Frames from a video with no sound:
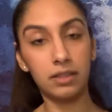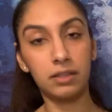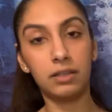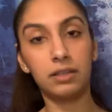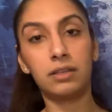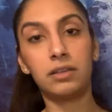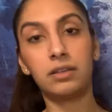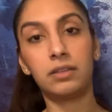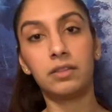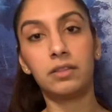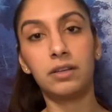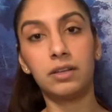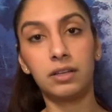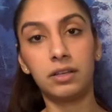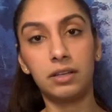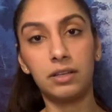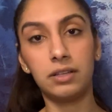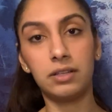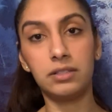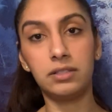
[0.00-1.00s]
Look,
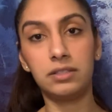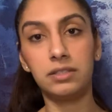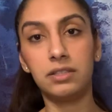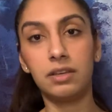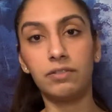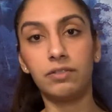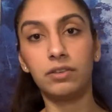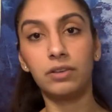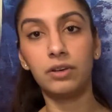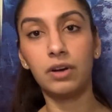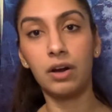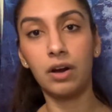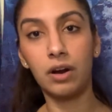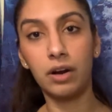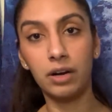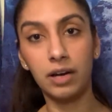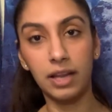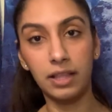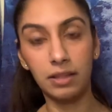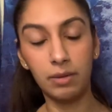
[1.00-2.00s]
the Devil
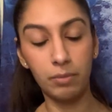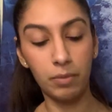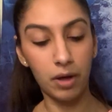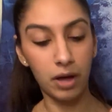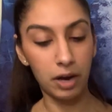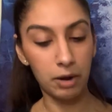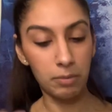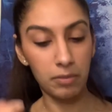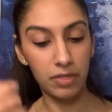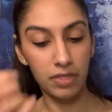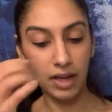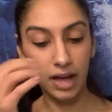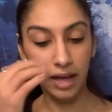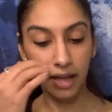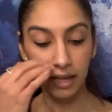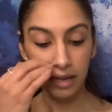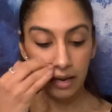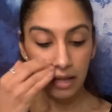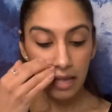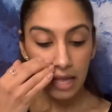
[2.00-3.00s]
card at the bottom of
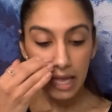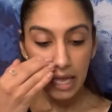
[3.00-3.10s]
that.